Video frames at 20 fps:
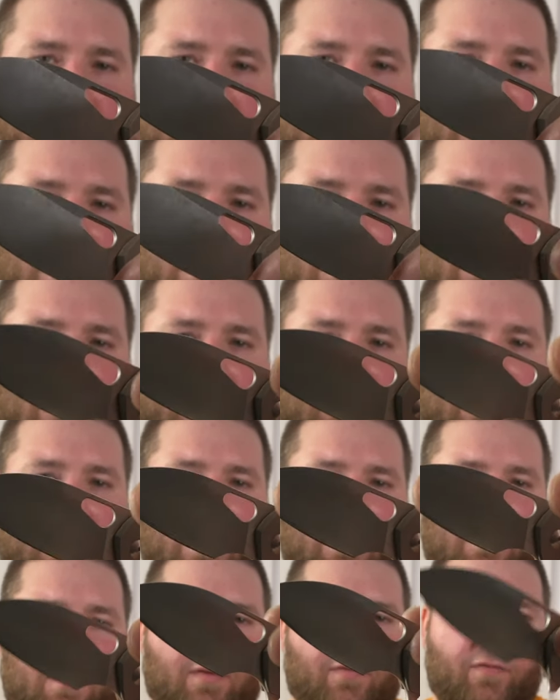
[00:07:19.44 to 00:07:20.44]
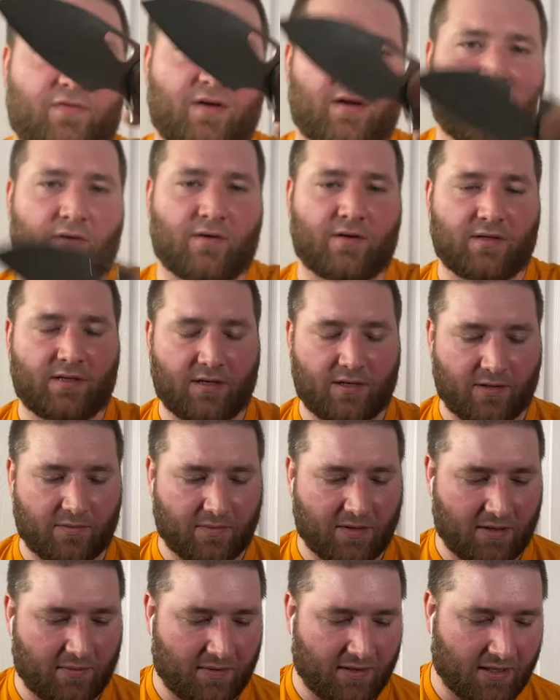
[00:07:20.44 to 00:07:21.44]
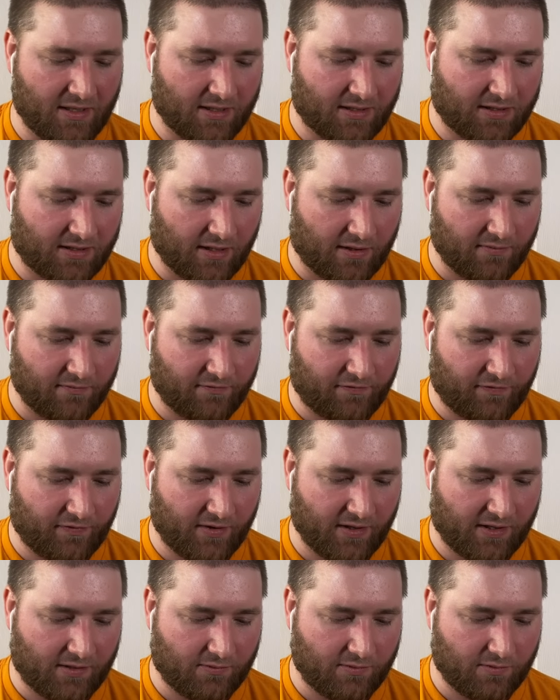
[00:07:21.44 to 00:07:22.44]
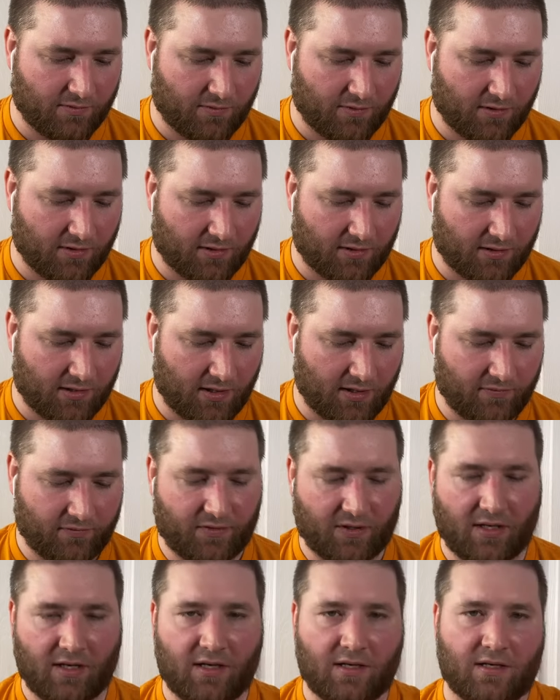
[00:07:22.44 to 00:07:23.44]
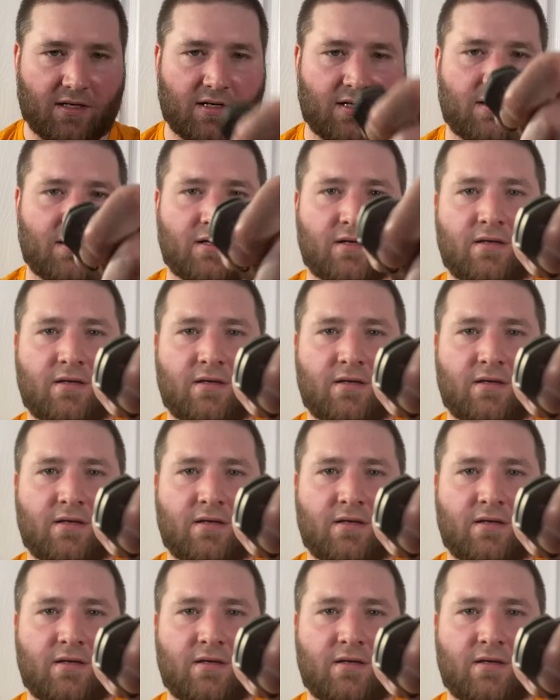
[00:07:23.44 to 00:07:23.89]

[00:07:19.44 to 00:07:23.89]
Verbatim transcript: you know, get my finger in there. Maybe a thumb flick would work left-handed.